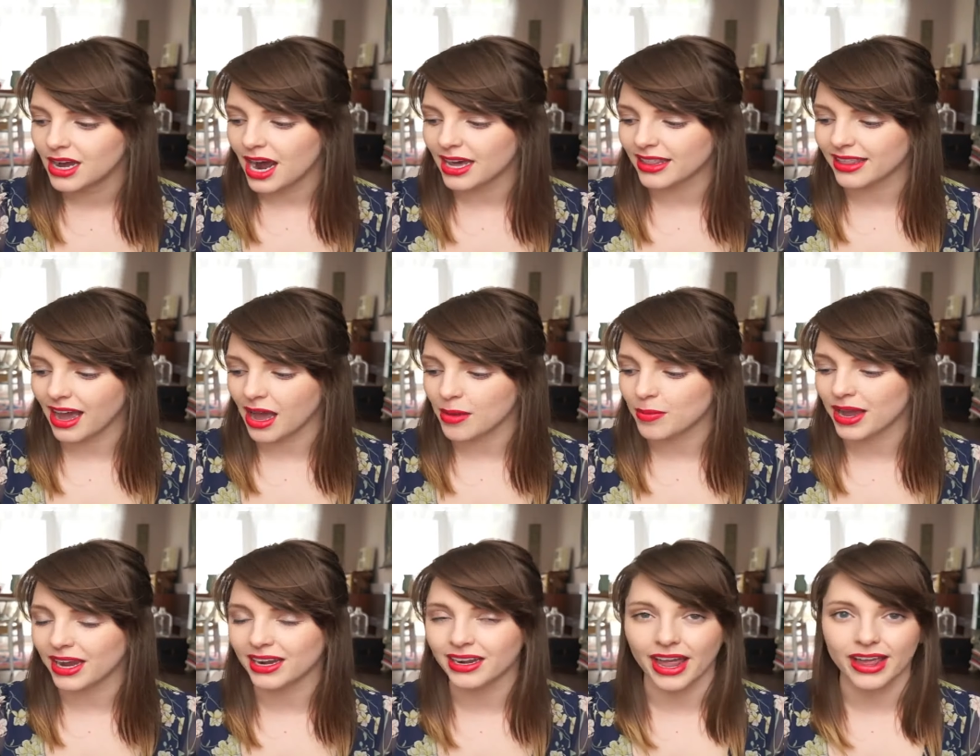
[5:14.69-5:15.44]
I think I
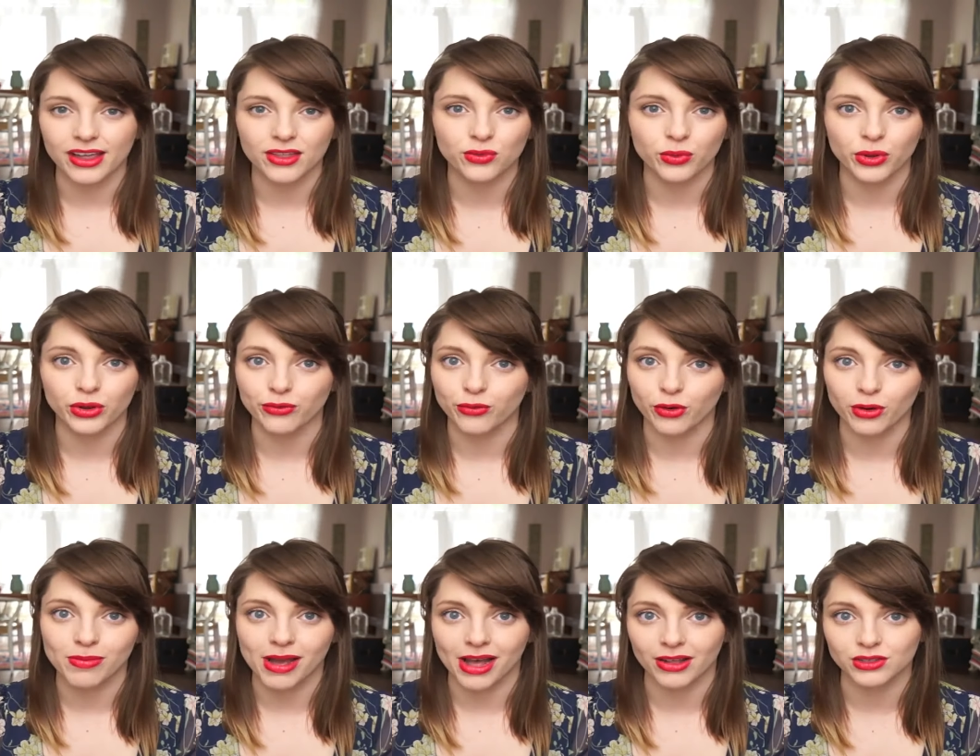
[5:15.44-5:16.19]
paid like £3
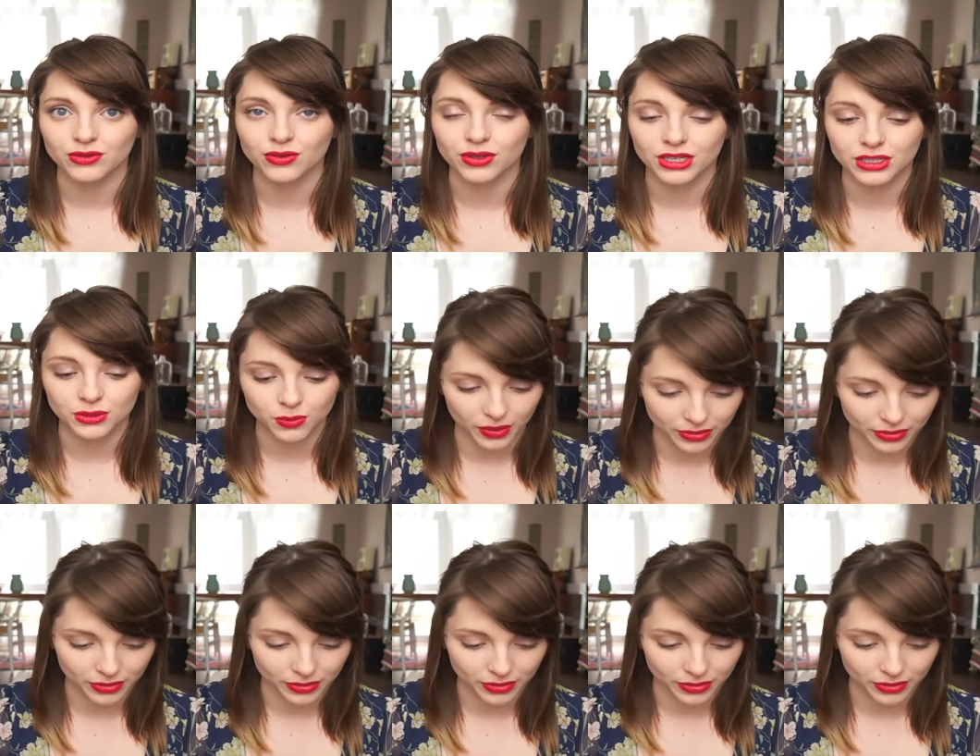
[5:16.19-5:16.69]
or £4 for this